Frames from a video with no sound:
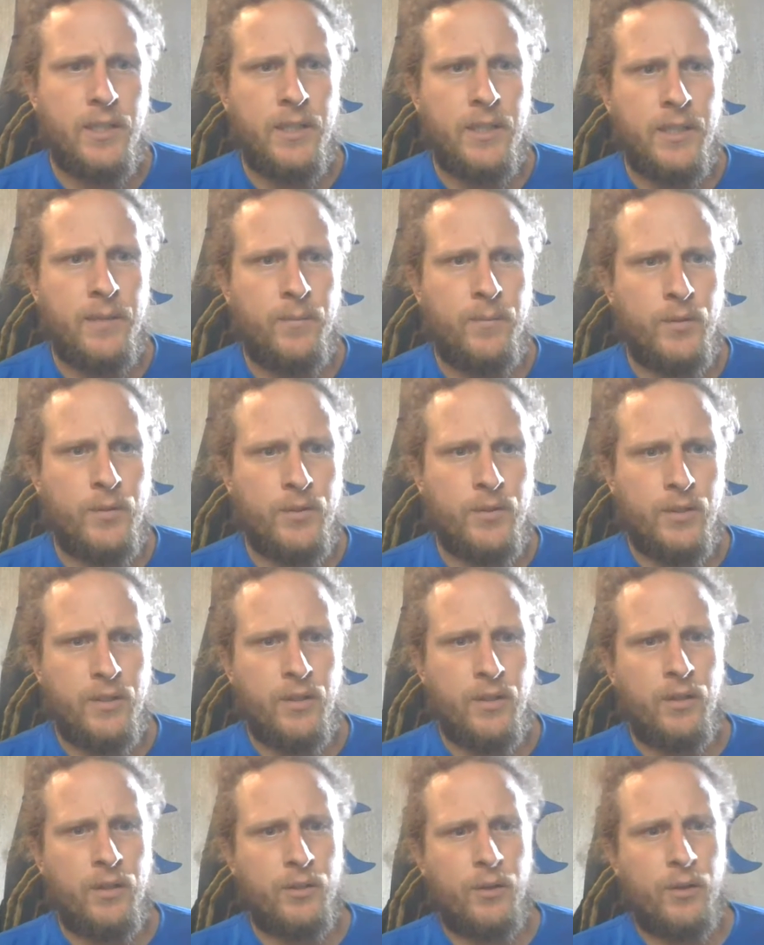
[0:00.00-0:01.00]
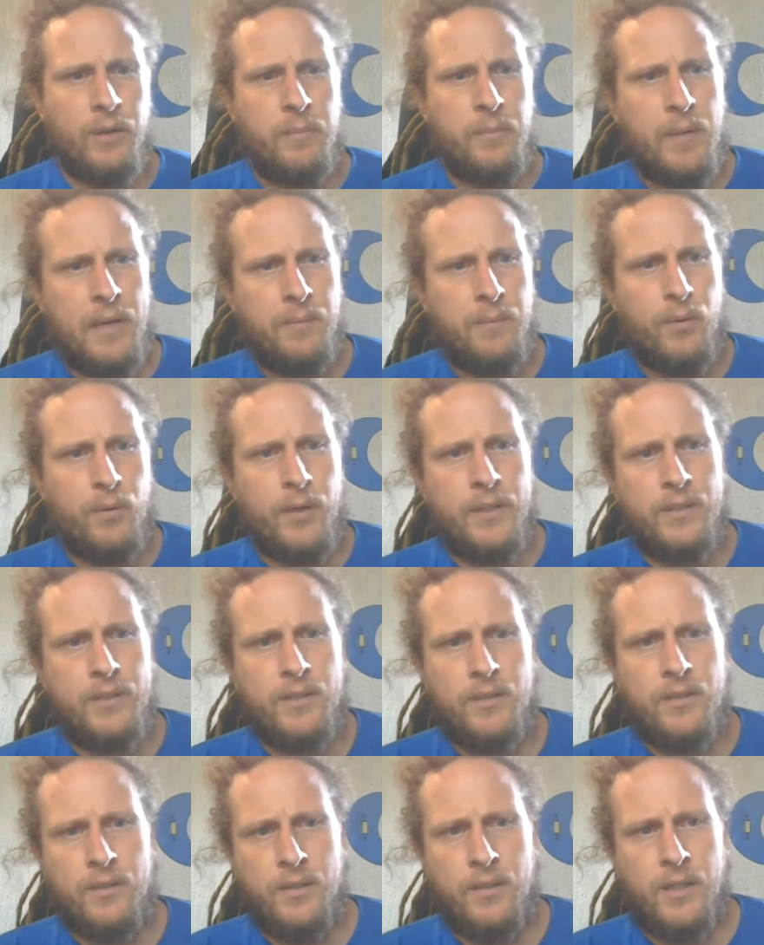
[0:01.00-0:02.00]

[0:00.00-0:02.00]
Those are ongoing pain points.